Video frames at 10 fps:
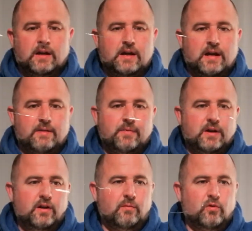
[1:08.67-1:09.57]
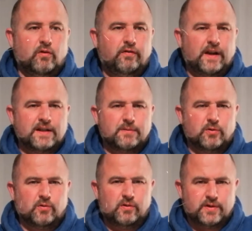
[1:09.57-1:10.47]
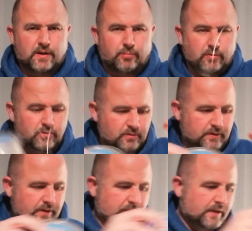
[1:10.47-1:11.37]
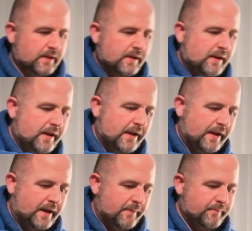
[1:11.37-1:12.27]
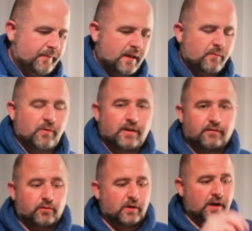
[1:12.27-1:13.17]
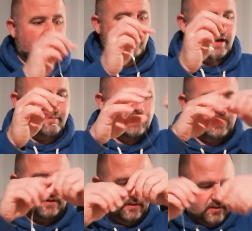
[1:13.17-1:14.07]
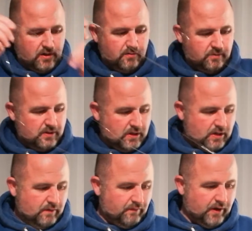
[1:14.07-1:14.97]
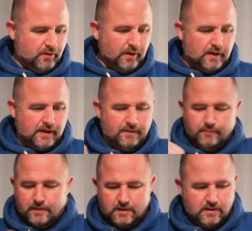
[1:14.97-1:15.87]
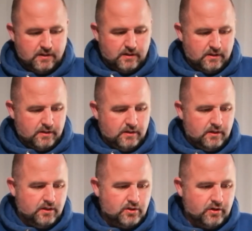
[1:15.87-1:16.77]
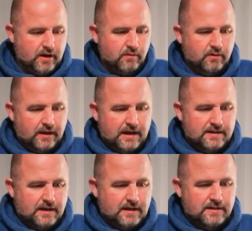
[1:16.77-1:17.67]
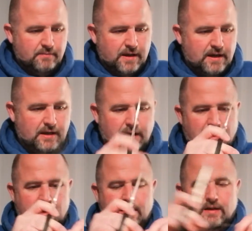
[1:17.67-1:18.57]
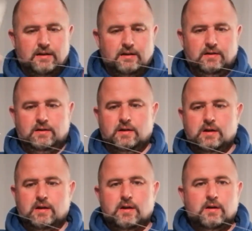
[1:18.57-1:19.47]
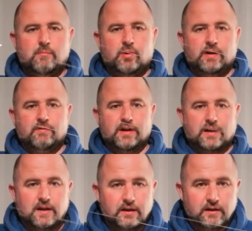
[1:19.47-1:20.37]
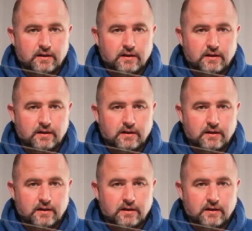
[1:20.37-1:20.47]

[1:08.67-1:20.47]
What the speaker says: A lot more flexible, supple, with a quite low diameter. So very quickly, I'll show you how easy it is to make a pulley rig.